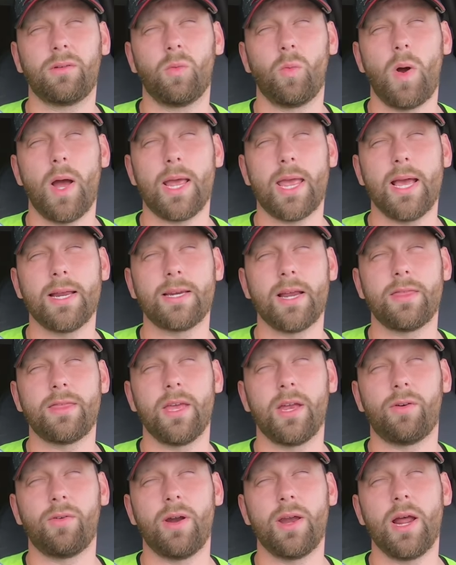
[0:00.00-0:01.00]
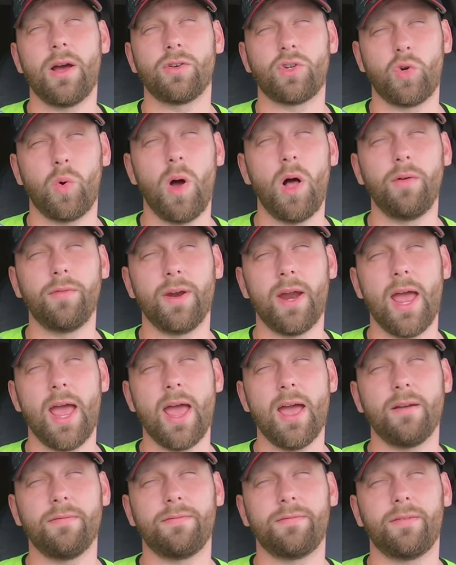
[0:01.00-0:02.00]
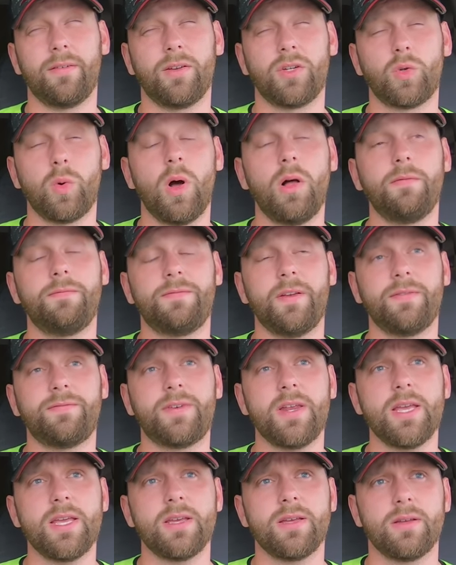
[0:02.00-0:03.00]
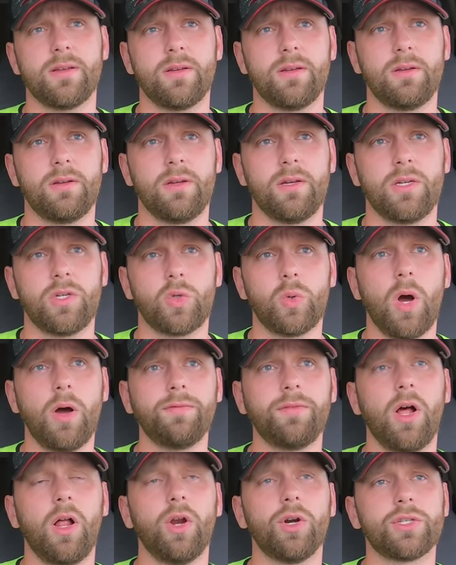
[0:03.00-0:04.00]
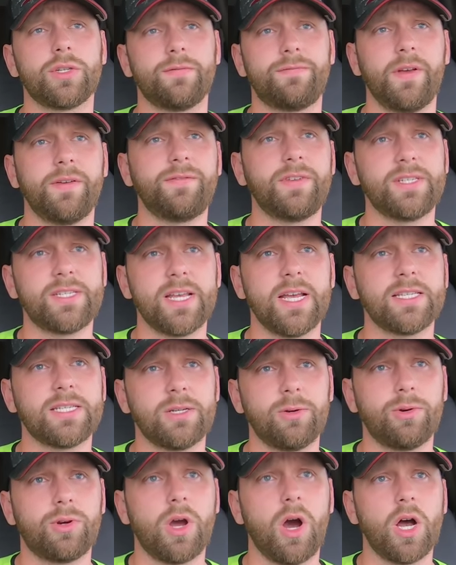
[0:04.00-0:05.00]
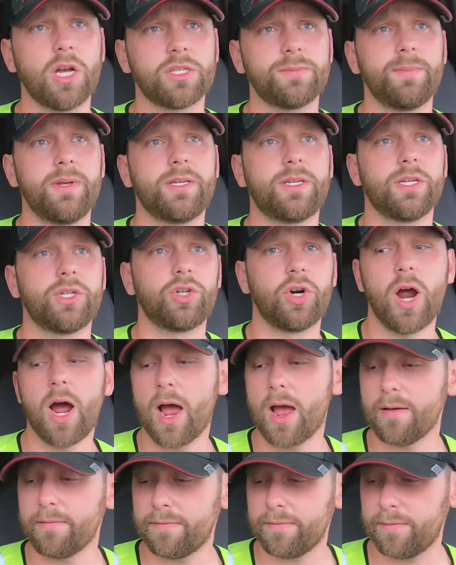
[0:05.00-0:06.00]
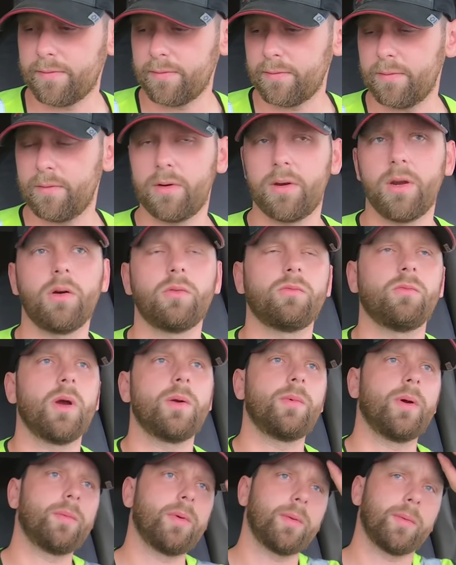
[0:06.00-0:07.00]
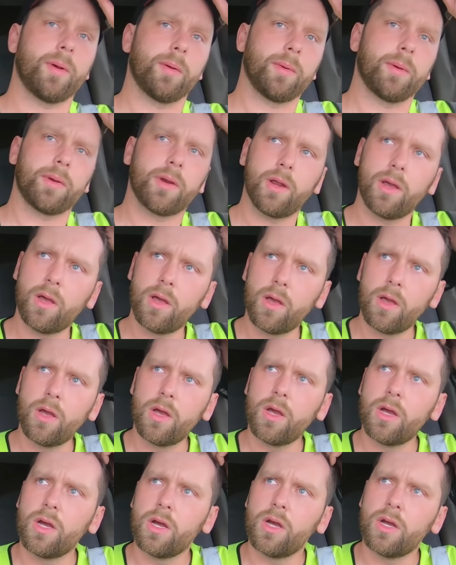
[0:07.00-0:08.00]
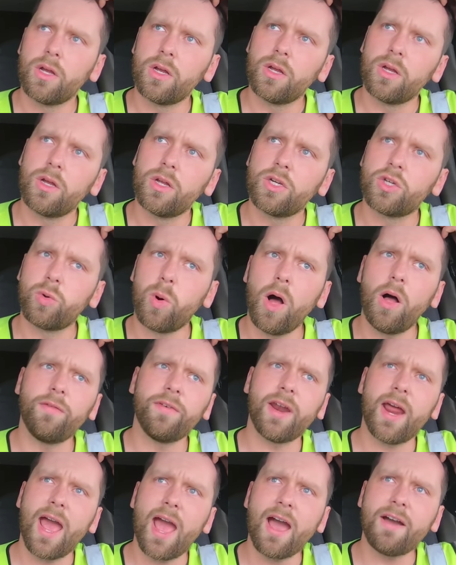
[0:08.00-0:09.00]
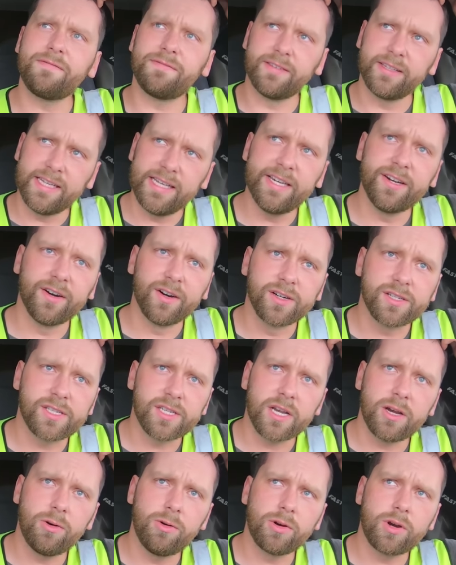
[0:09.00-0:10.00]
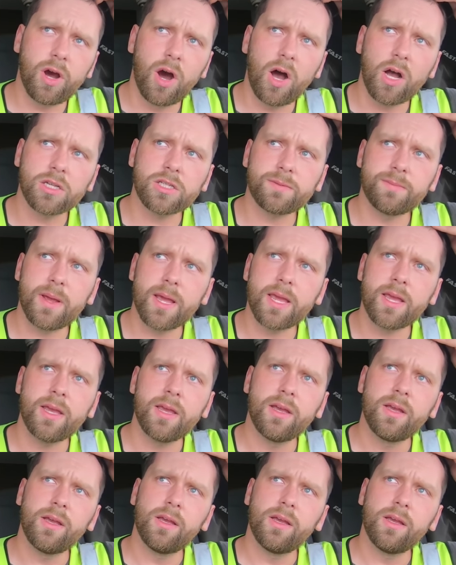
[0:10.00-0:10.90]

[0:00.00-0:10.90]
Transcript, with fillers: Why can't I think right now? twelve and a half, twelve fifty. twelve dollars and fifty cents it would cost me to drive. No, wait, wait, wait, wait, wait. twelve and a half liters it would cost me.